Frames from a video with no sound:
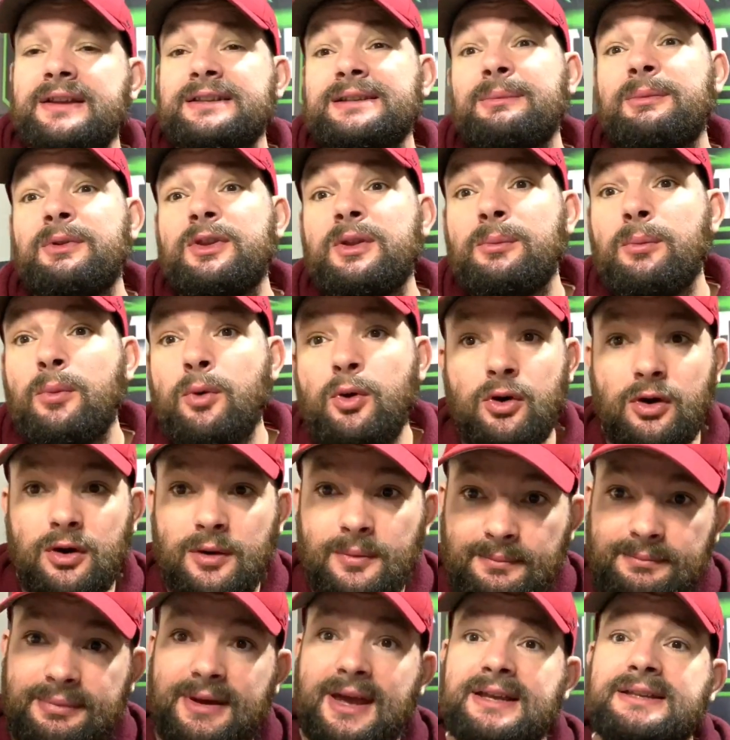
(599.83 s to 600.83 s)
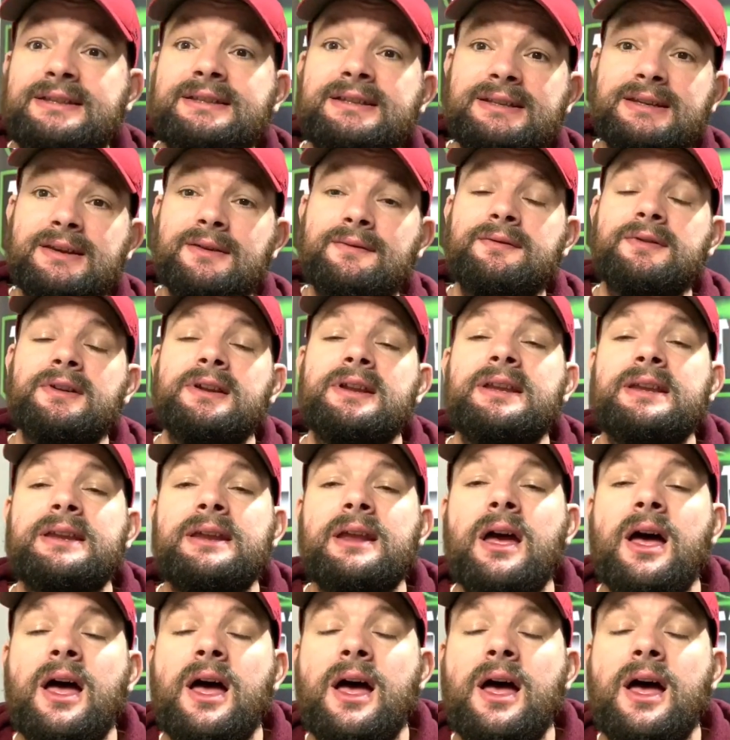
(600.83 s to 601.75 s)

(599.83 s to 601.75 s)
Some of the more competitively